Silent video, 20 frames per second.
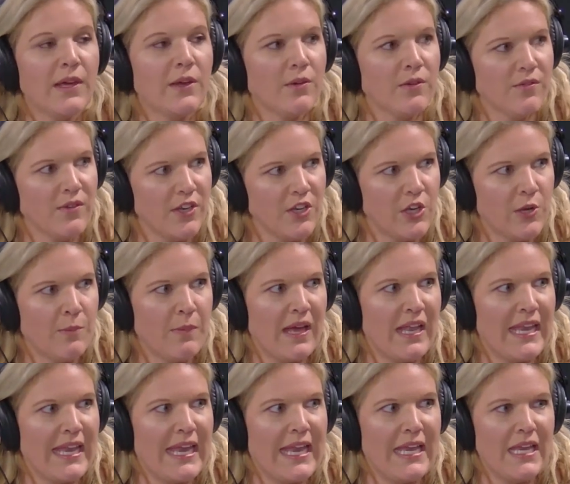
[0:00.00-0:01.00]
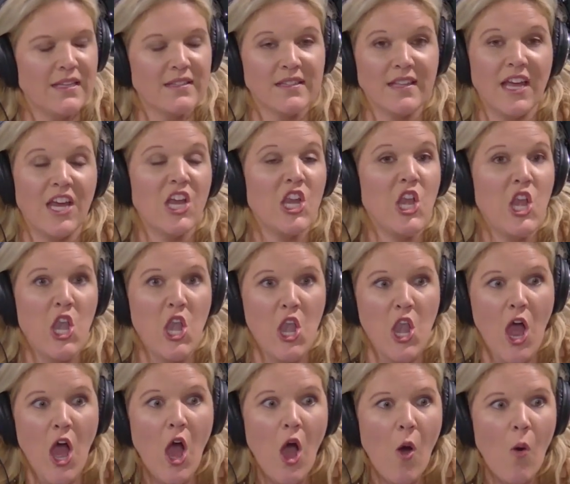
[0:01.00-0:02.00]
We can refund your money." And he's like,
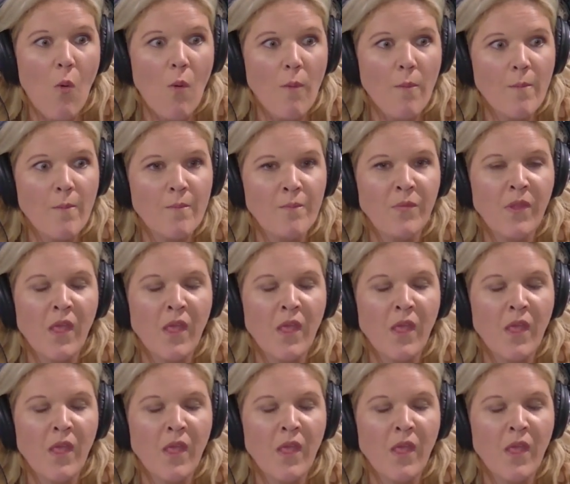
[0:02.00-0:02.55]
"No."